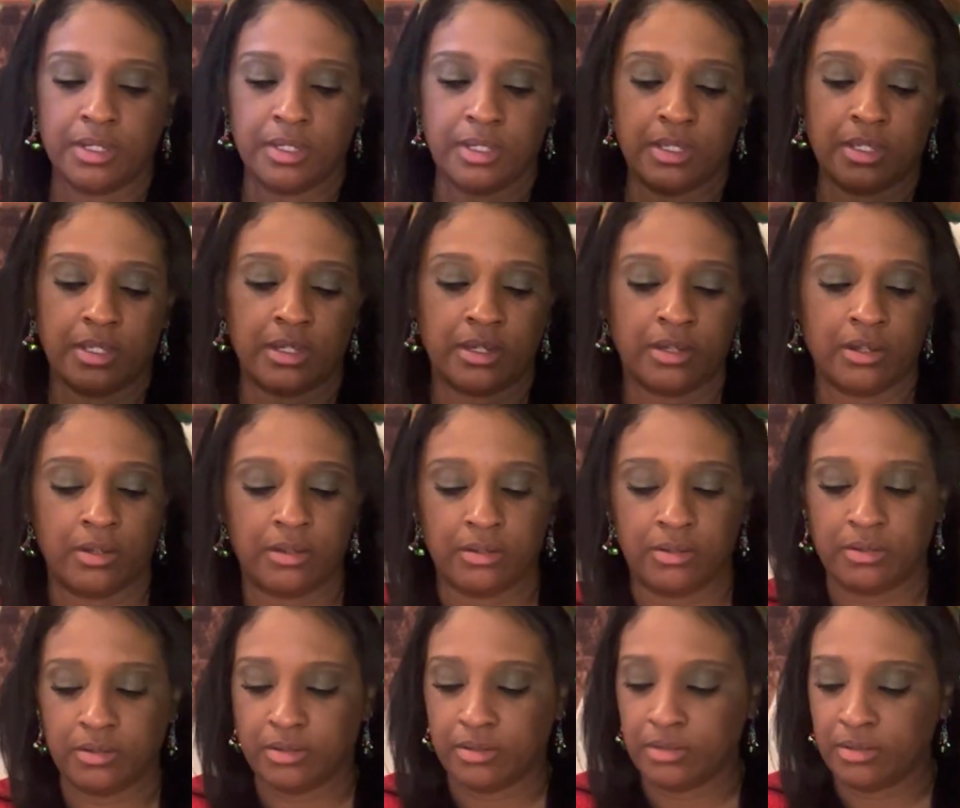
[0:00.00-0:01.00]
You know.
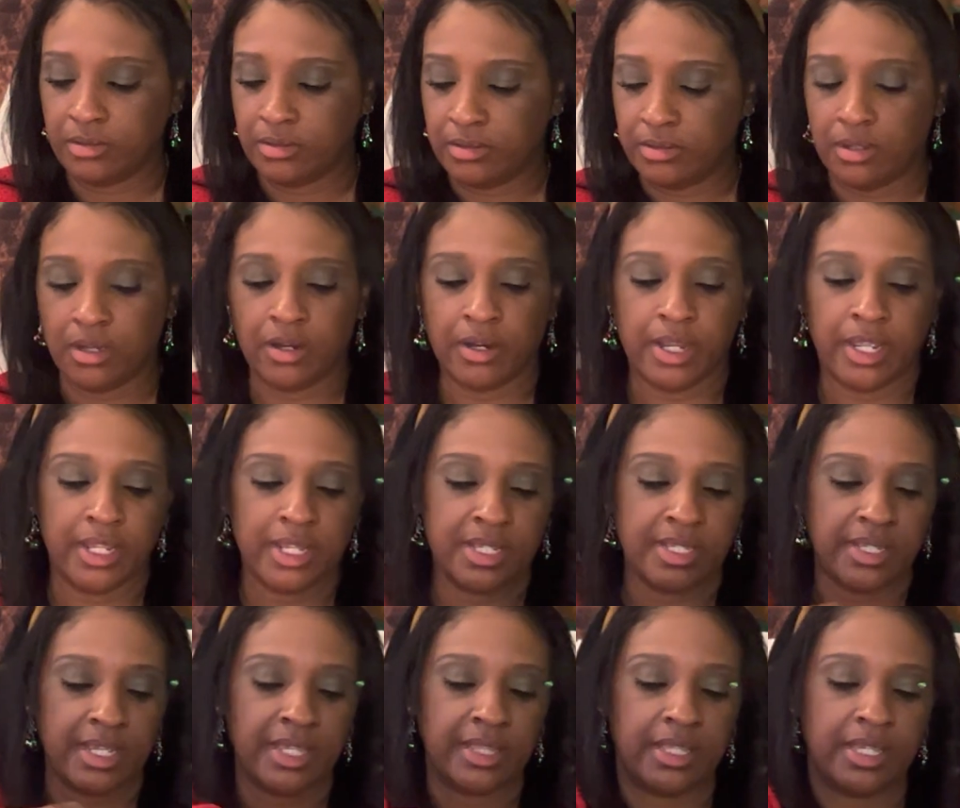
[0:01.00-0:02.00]
All right, let's
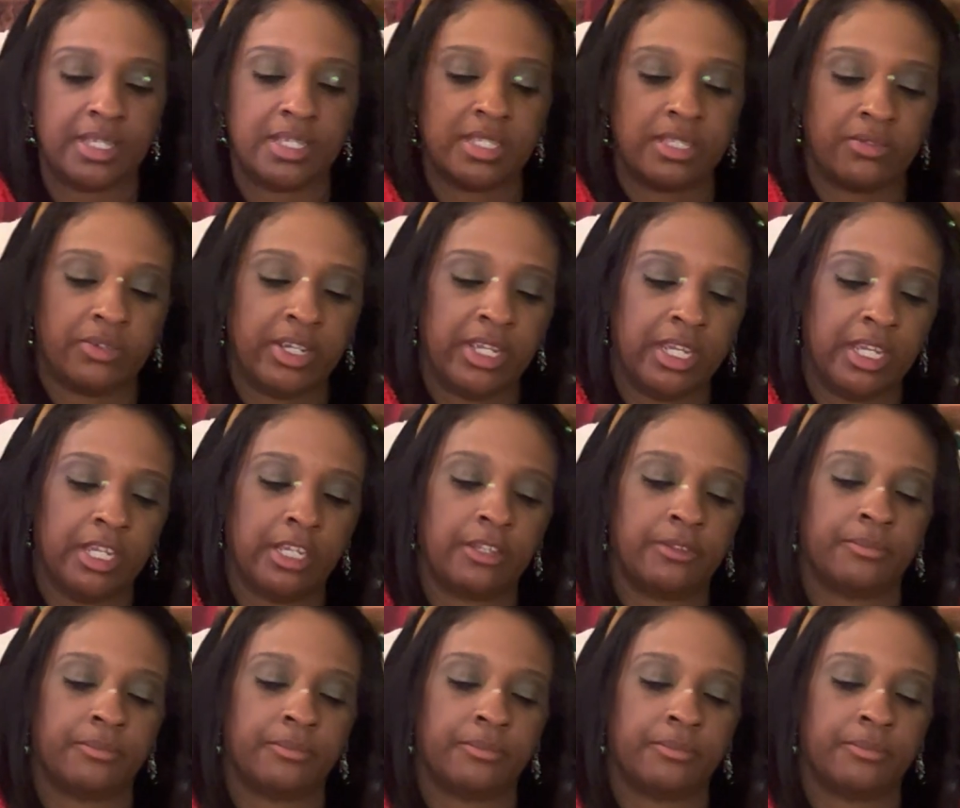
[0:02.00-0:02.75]
take these 3.